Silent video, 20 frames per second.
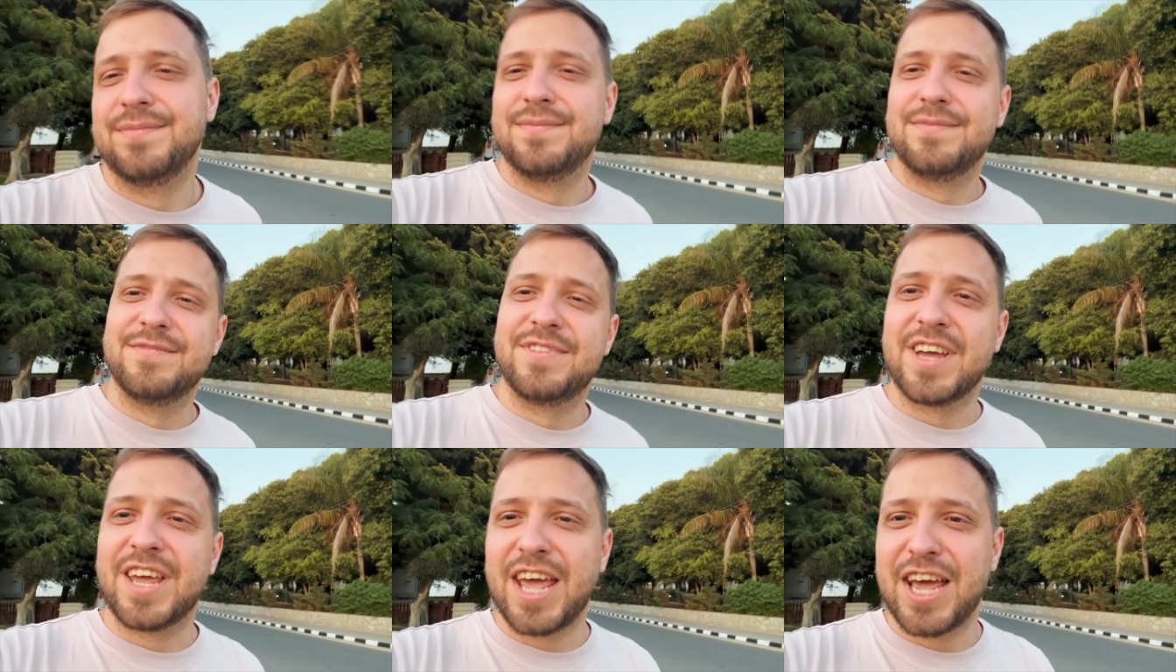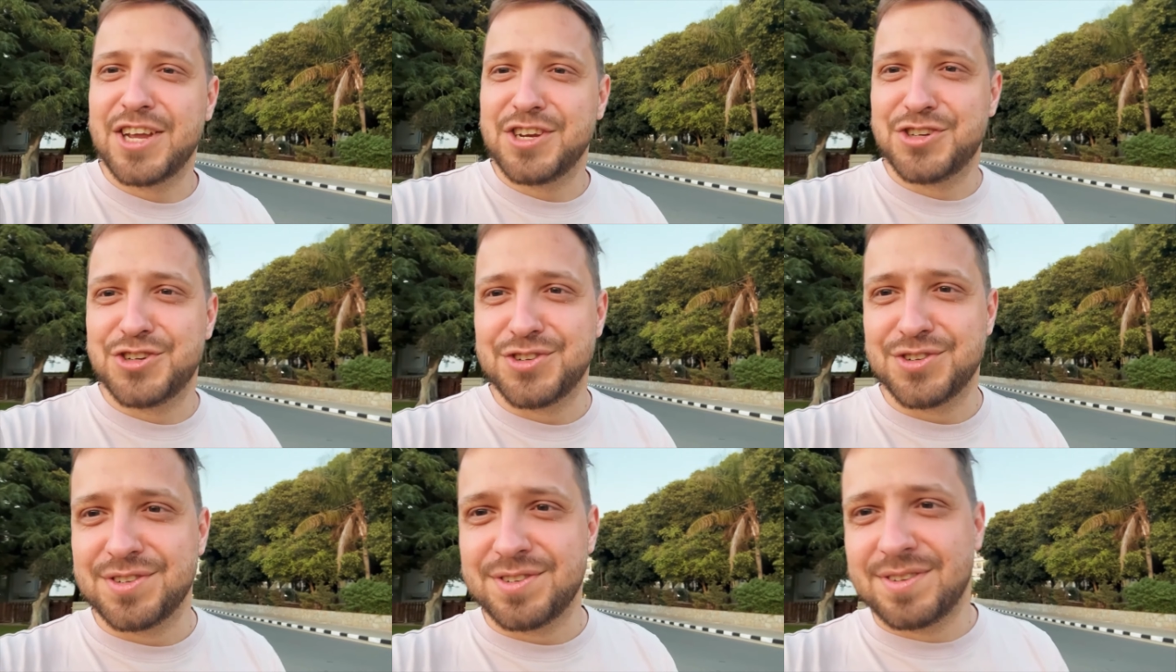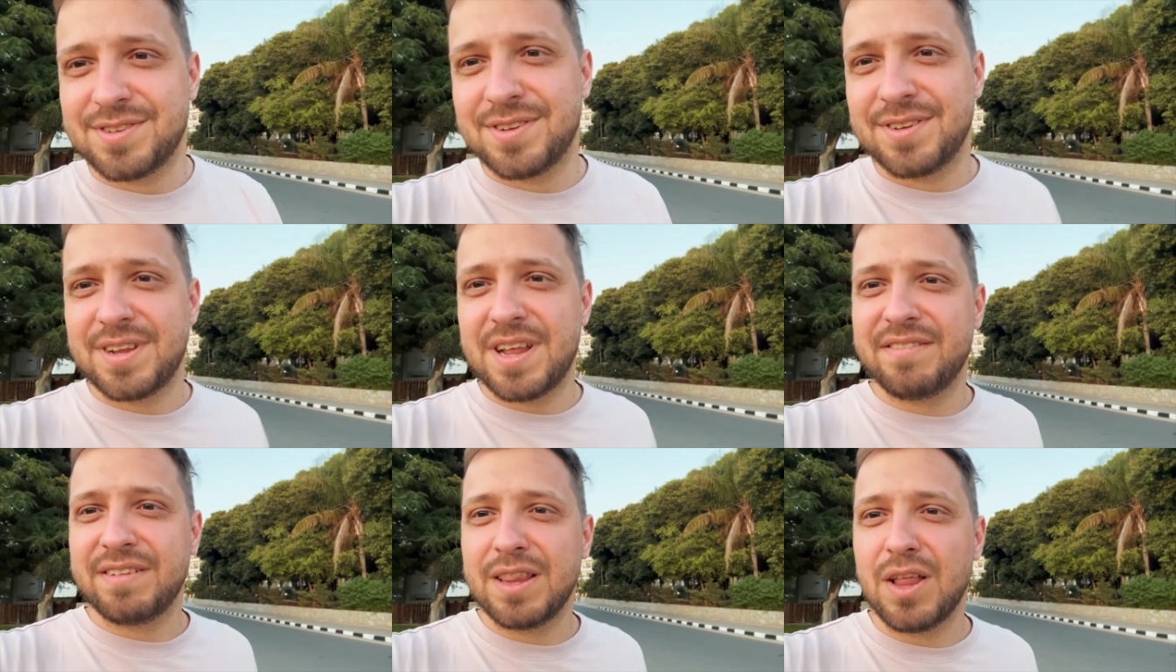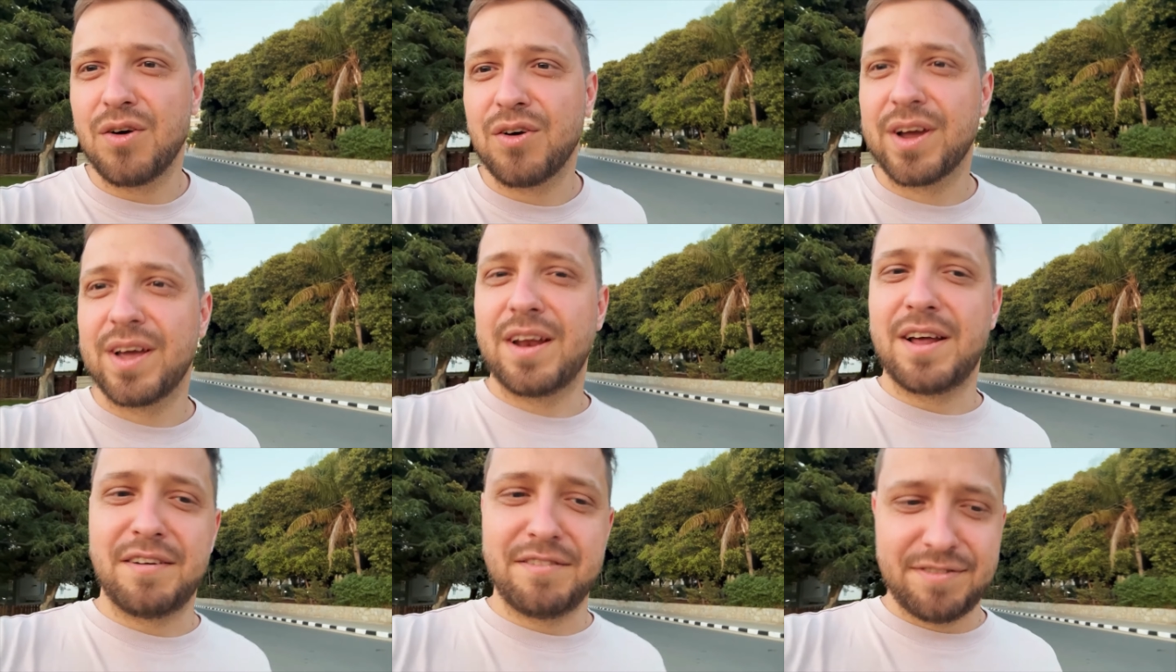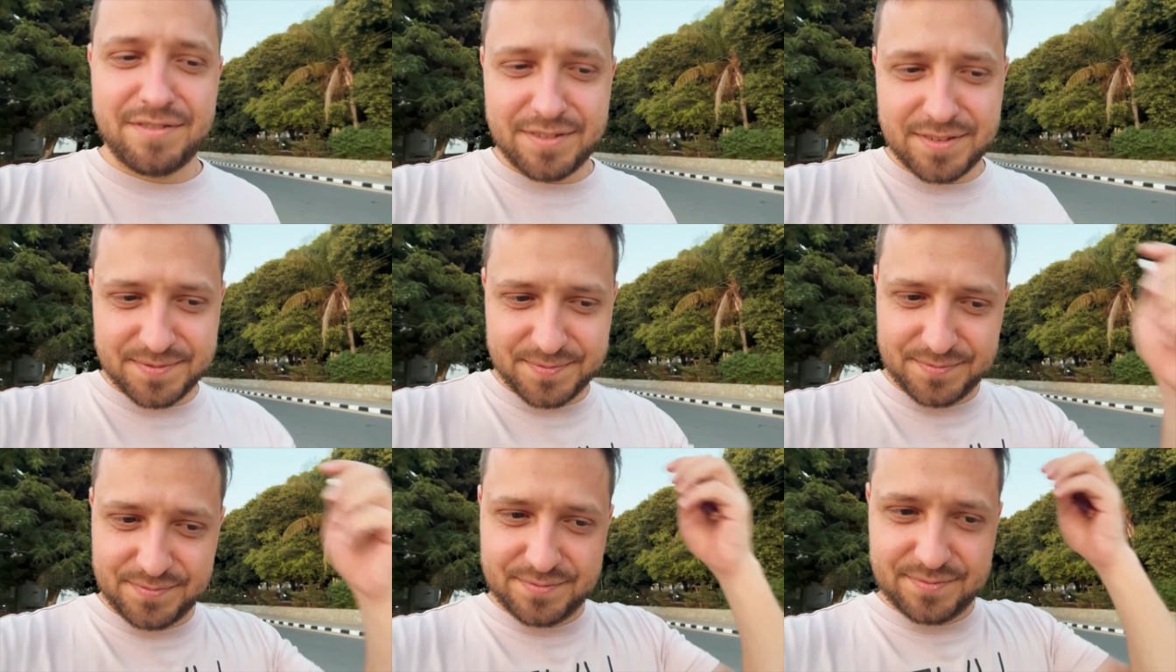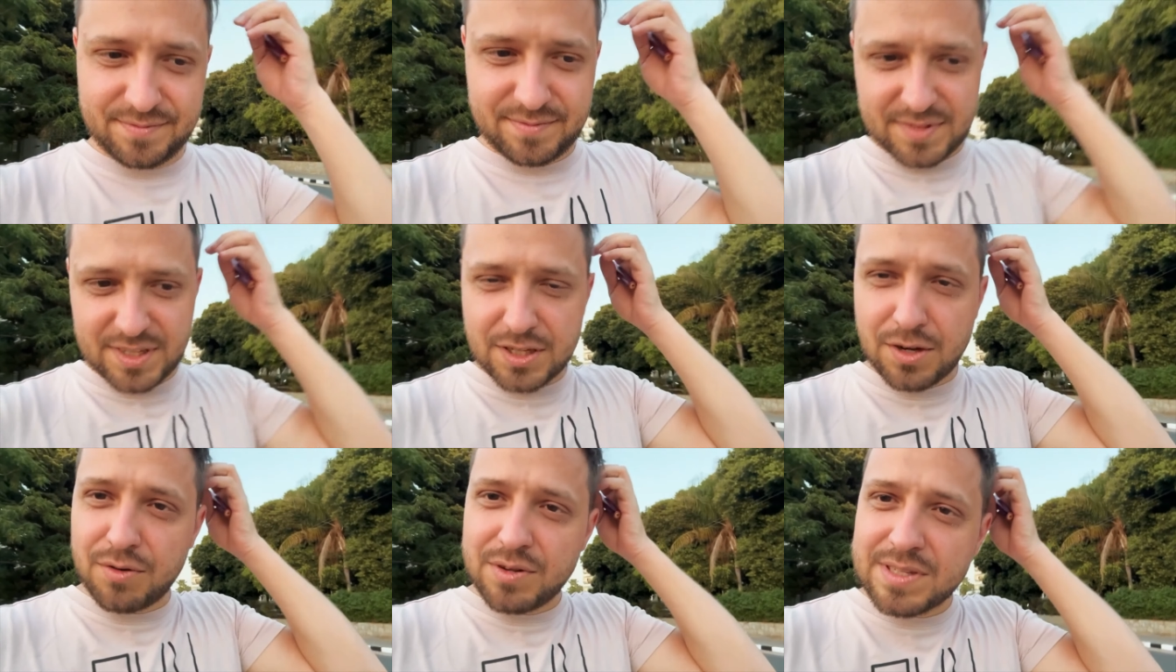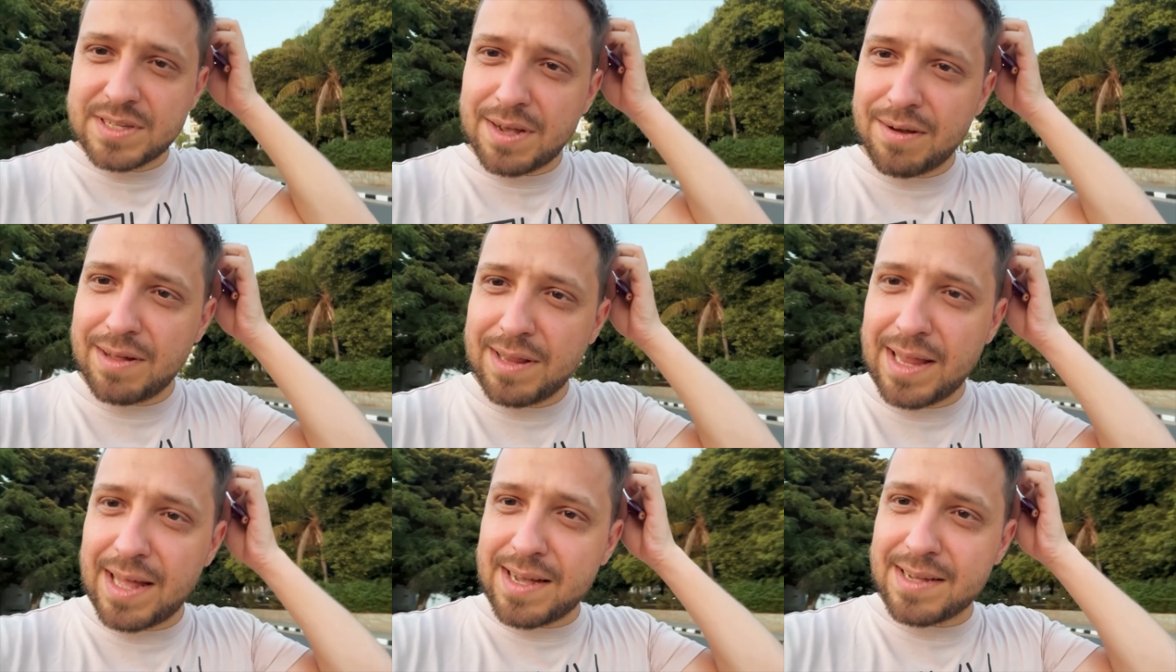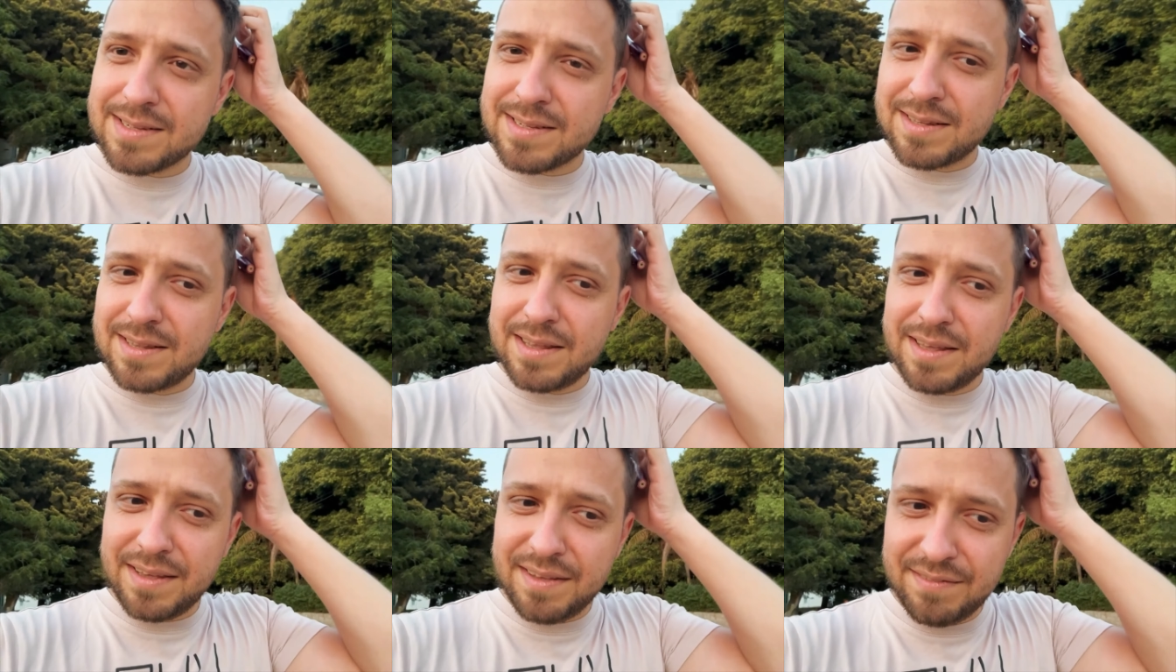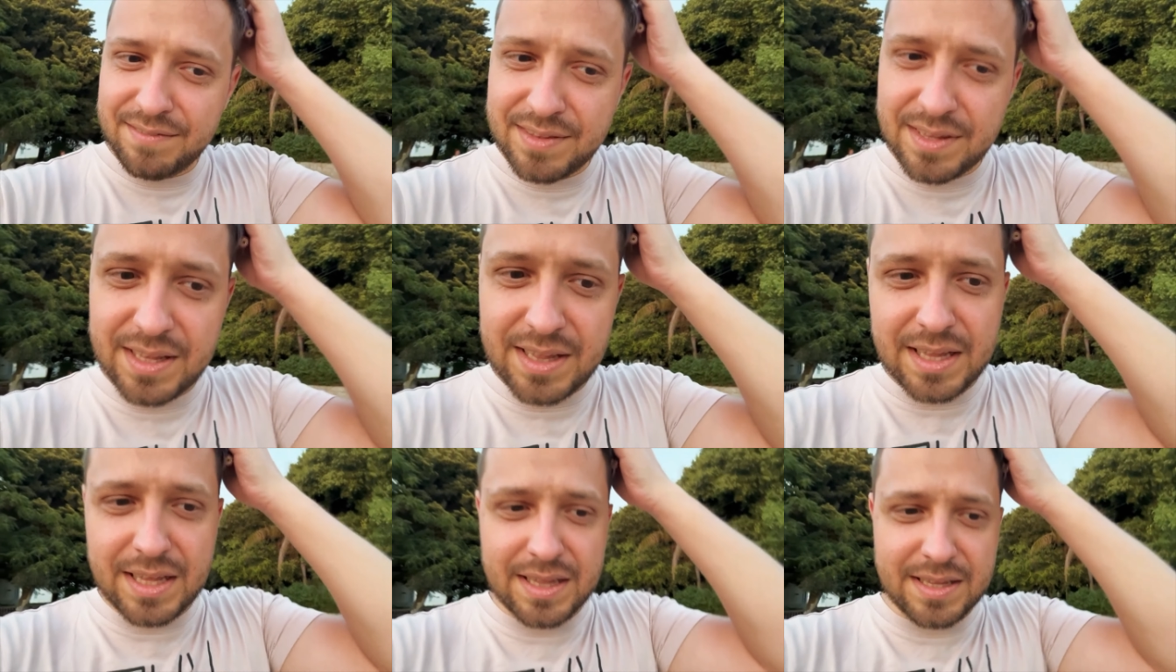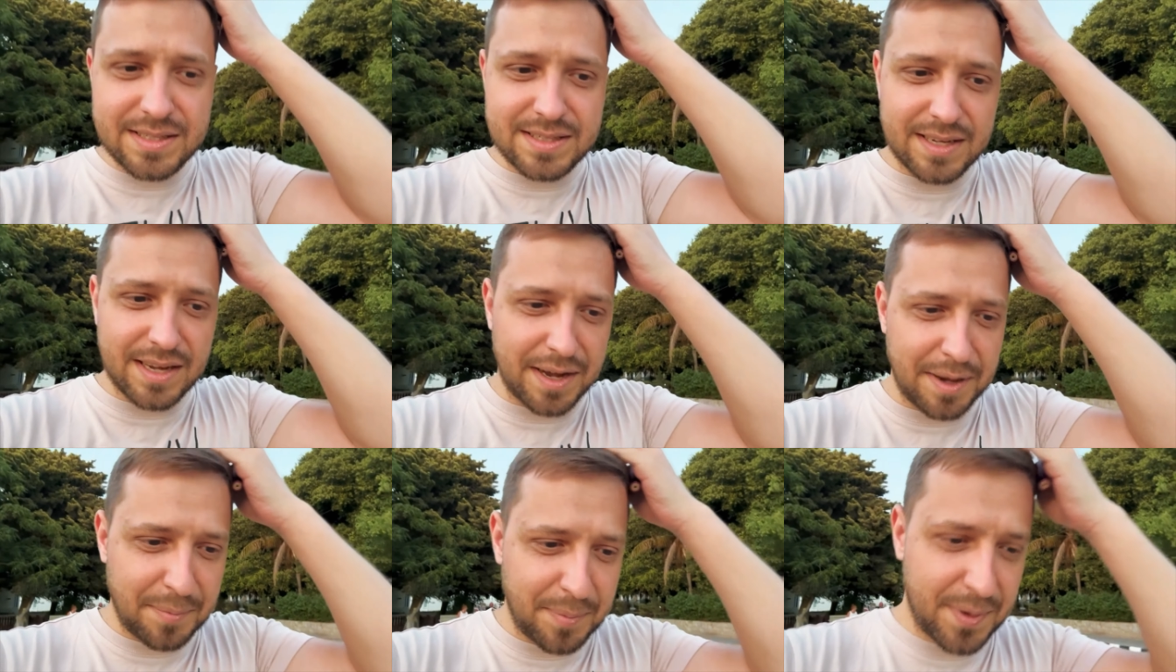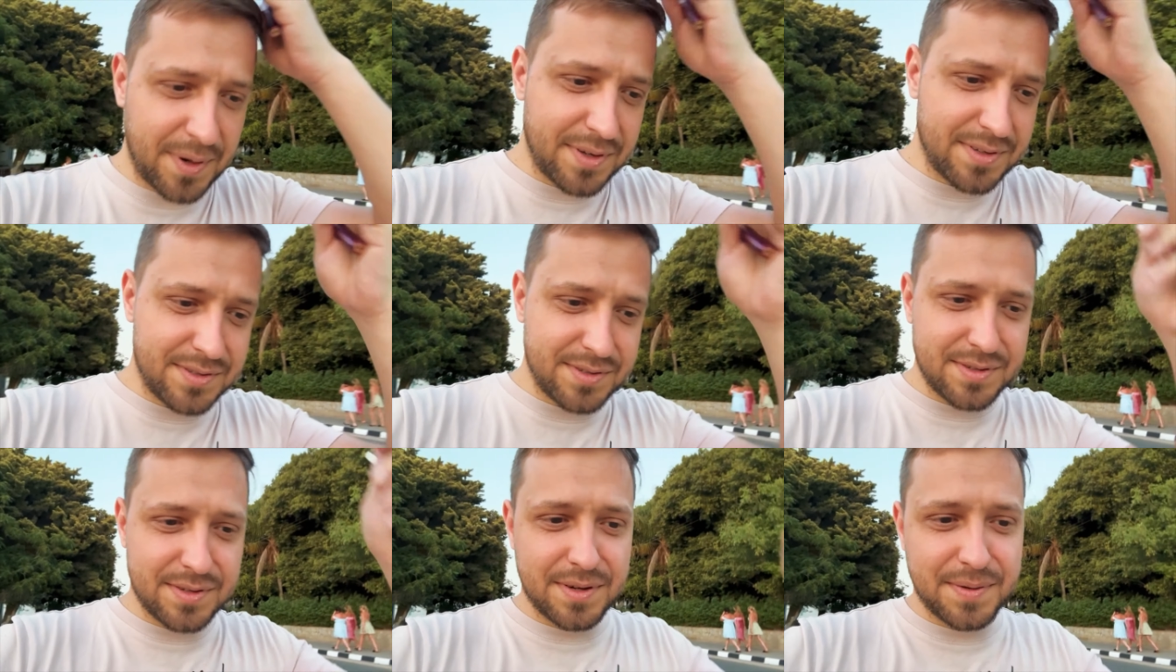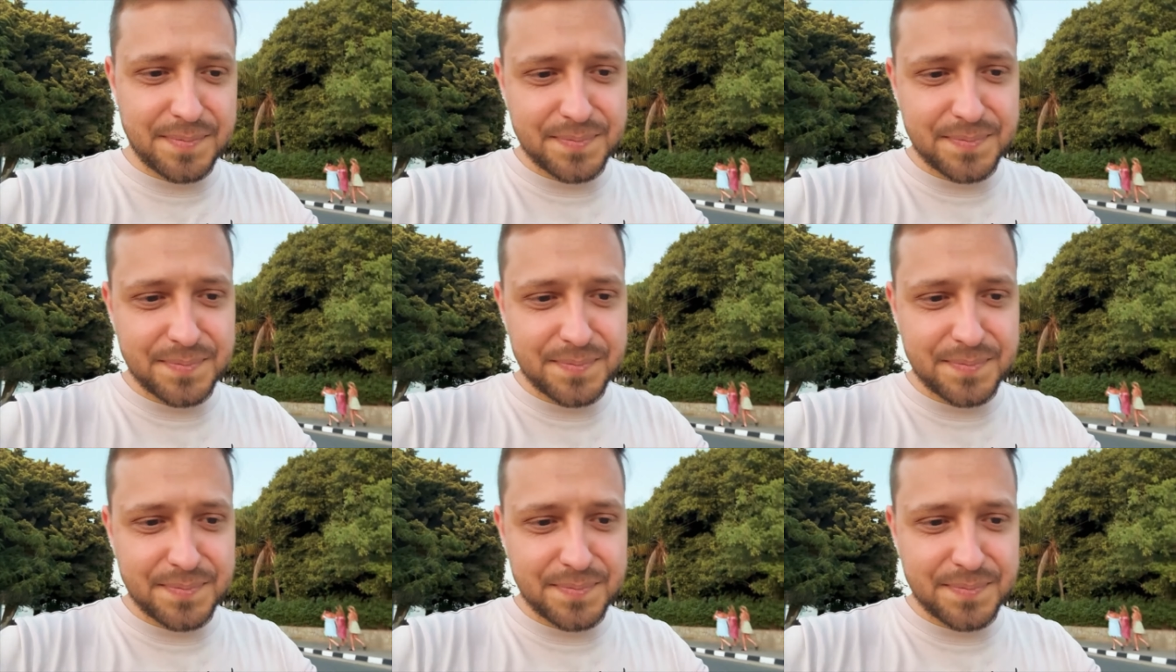vacations, never long enough. So it's our last evening in Cyprus.